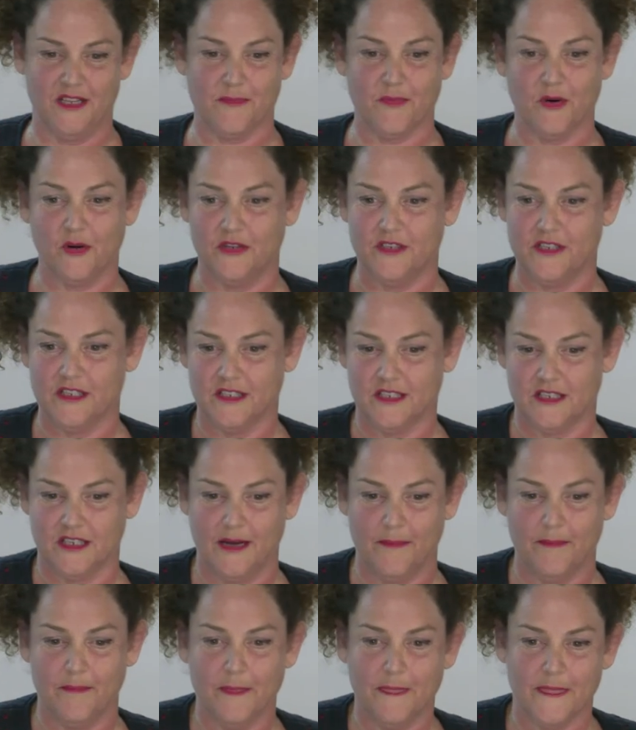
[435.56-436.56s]
of the projects that
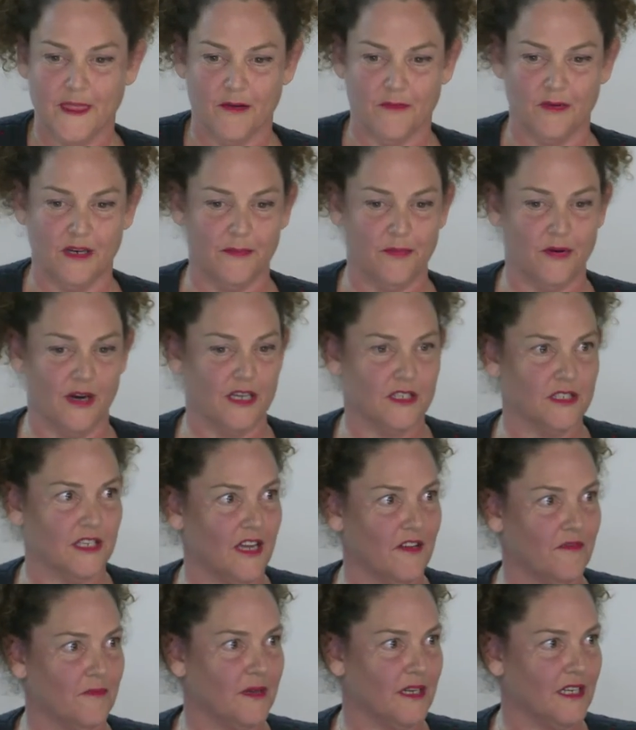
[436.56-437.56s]
I'm really proud to
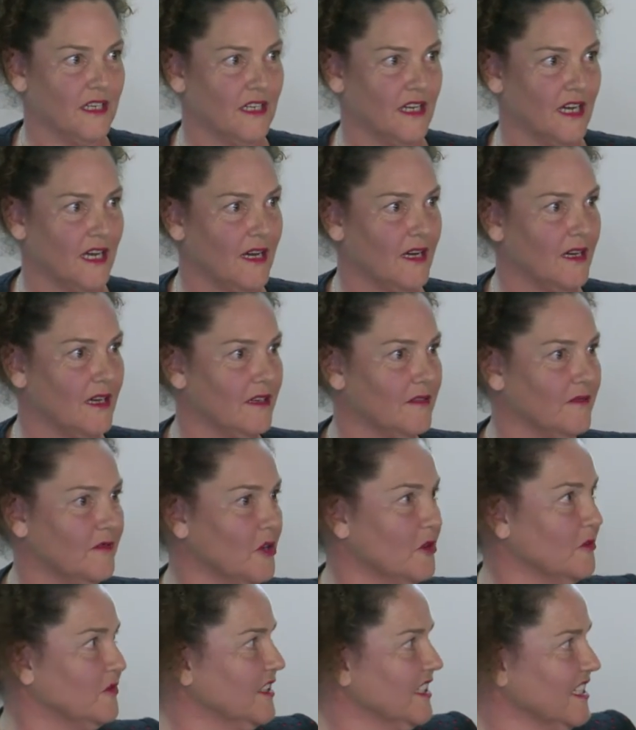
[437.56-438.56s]
have been uh,
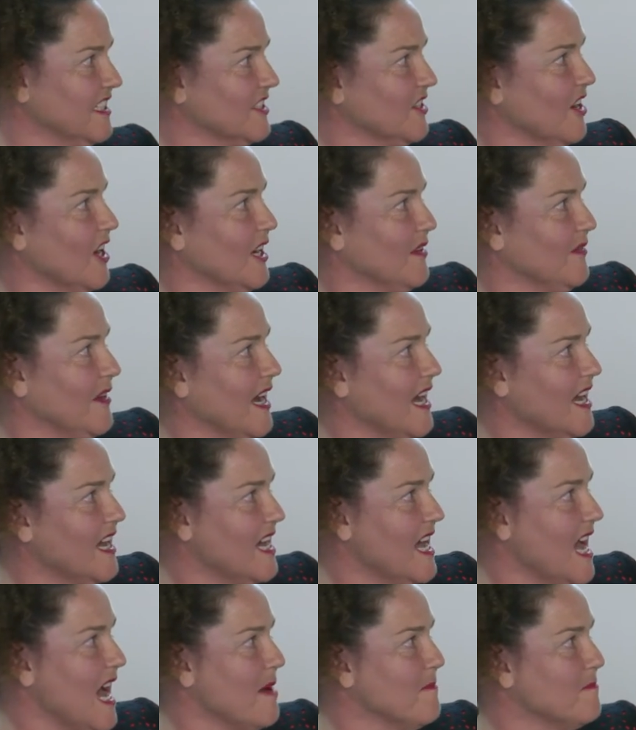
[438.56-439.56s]
involved in. It's kind of our,
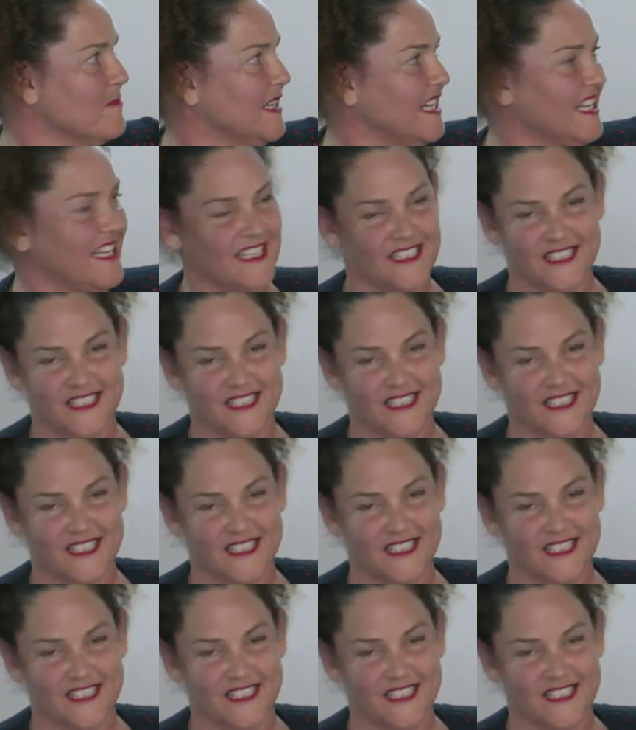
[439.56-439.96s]
a mini